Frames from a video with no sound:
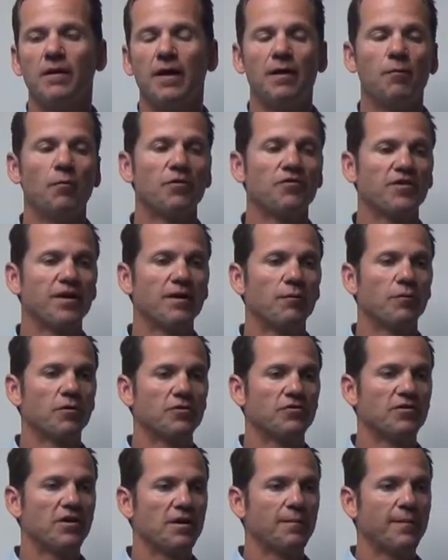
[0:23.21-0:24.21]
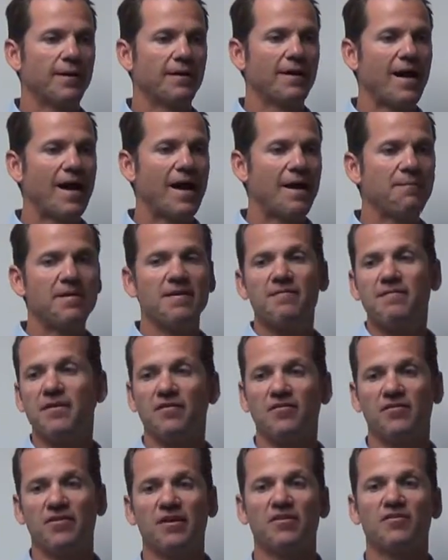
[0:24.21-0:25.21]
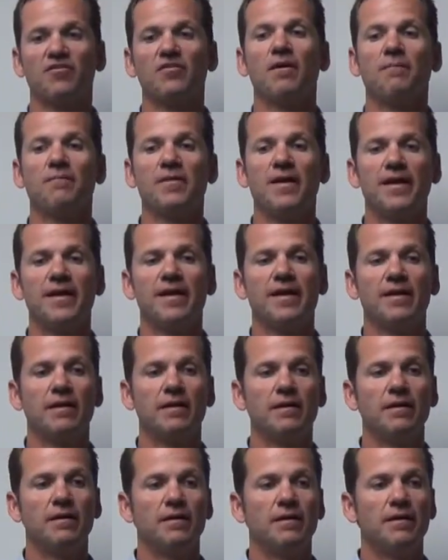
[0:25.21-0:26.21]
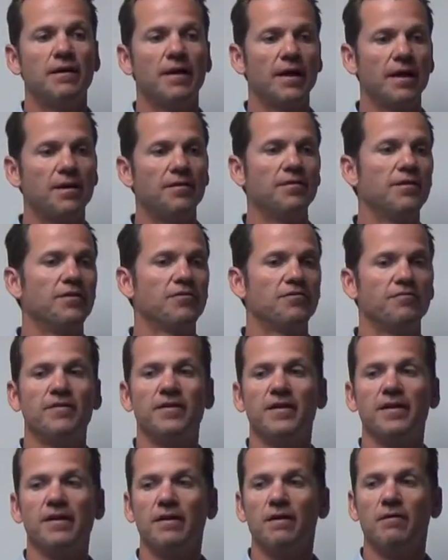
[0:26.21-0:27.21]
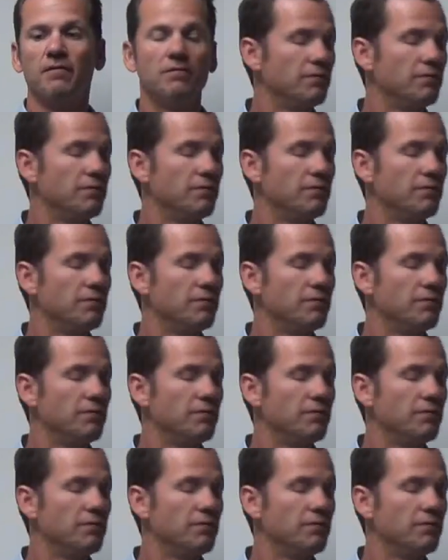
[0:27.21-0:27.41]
And once again, we're going to talk about IPv6 subnetting in this video.